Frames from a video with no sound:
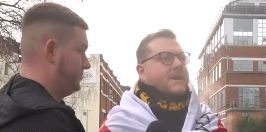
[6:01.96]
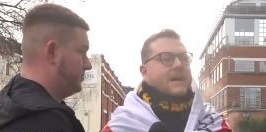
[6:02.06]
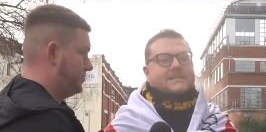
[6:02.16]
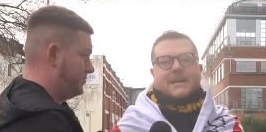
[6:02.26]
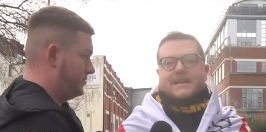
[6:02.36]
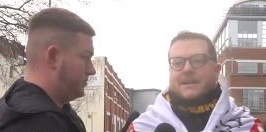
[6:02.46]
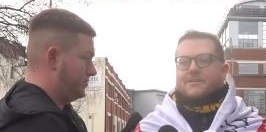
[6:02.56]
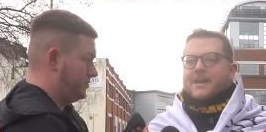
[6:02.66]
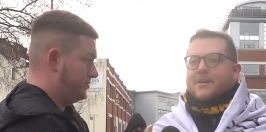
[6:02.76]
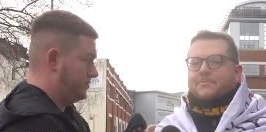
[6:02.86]
Speaker 1: I'd take
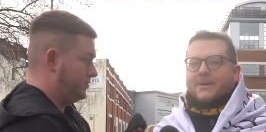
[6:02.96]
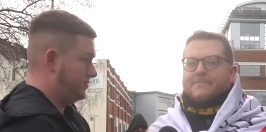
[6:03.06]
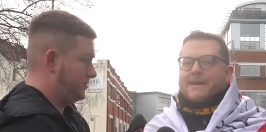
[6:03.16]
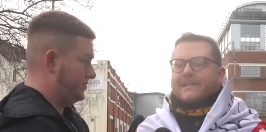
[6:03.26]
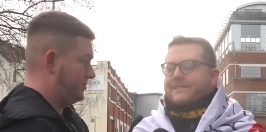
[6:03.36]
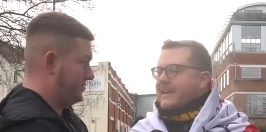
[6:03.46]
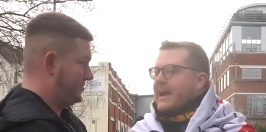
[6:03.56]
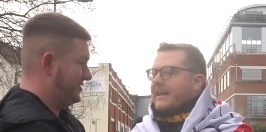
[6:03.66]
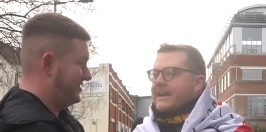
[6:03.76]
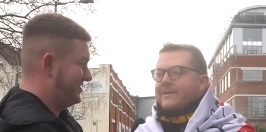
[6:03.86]
nil nil. Bring him back to the
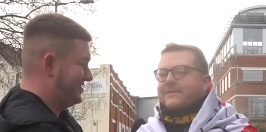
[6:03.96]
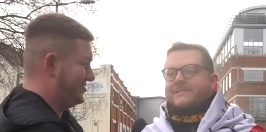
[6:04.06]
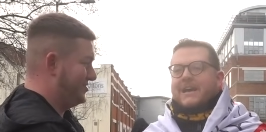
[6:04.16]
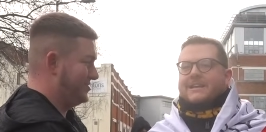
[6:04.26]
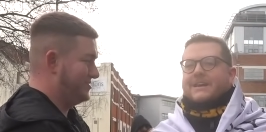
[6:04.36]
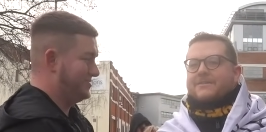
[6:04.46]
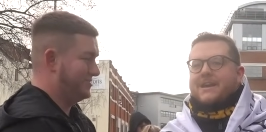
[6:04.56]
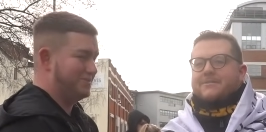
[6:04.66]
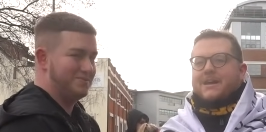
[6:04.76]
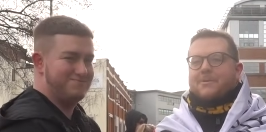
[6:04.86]
Gallagher. Take Ooh. nil
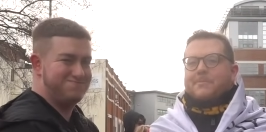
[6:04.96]
nil nil.